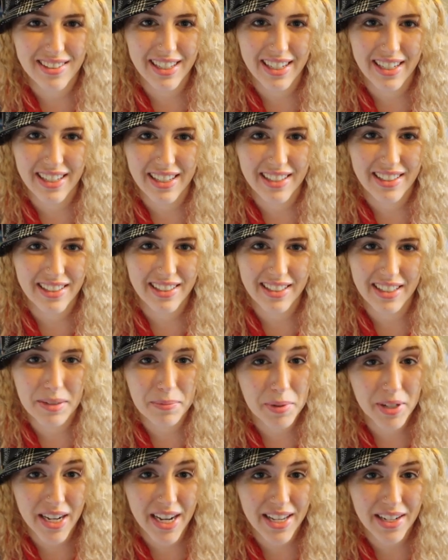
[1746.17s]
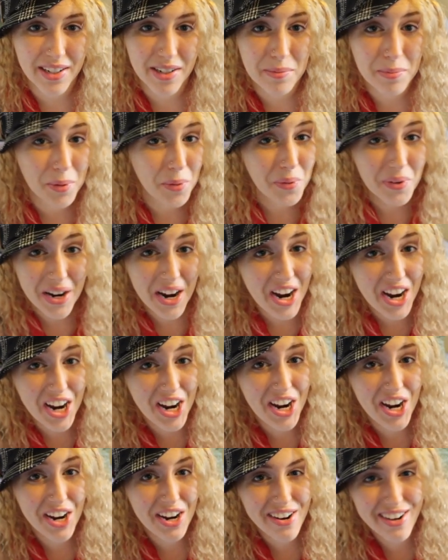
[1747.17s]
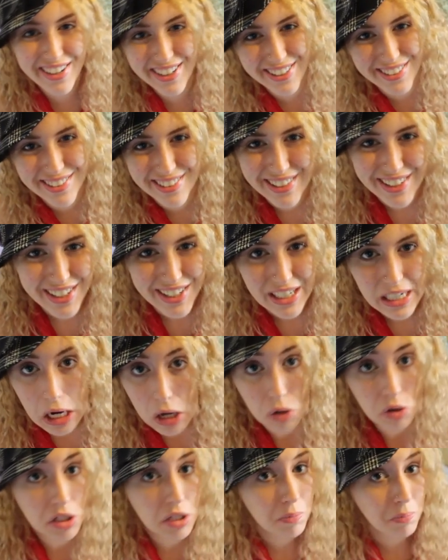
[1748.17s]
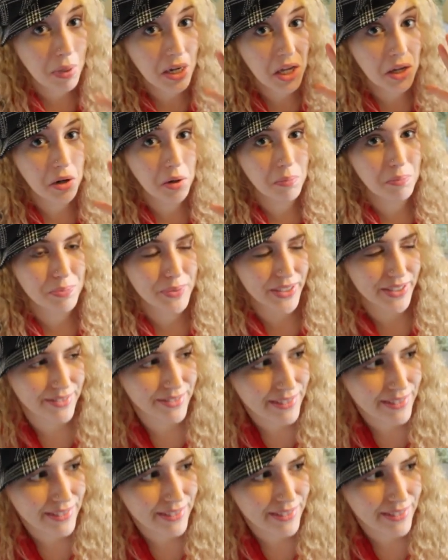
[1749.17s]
okay, keep your head up, okay. I'll keep my head up.